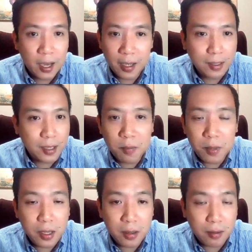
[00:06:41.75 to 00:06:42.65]
Uh, it can
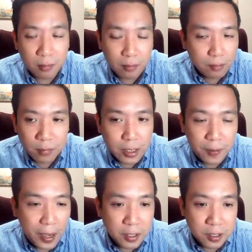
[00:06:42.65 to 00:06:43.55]
be
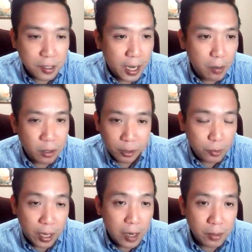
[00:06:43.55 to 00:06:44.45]
as fast as an hour or
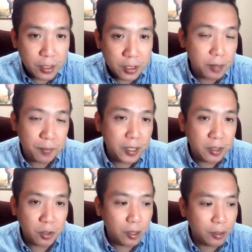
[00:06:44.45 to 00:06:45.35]
two hours. It
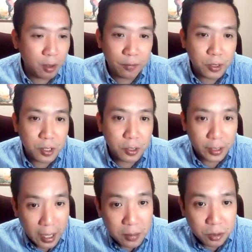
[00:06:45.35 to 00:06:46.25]
depends on obviously
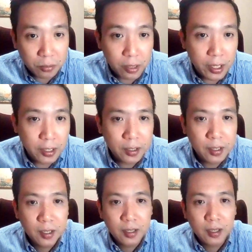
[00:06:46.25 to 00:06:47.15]
your time zone, right?
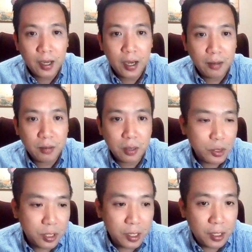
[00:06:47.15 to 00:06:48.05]
Uh,
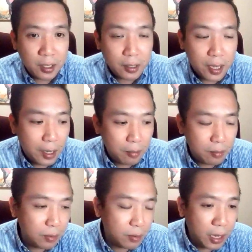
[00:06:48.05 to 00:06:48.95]
someone sending it uh,
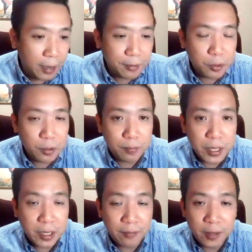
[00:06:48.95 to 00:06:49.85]
afternoon
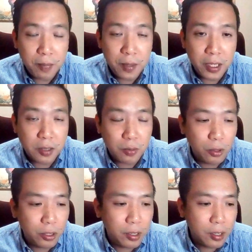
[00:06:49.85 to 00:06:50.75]
P- Philippines
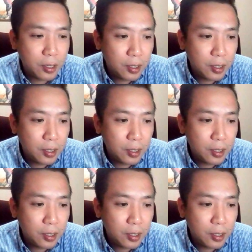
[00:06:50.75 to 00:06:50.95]
would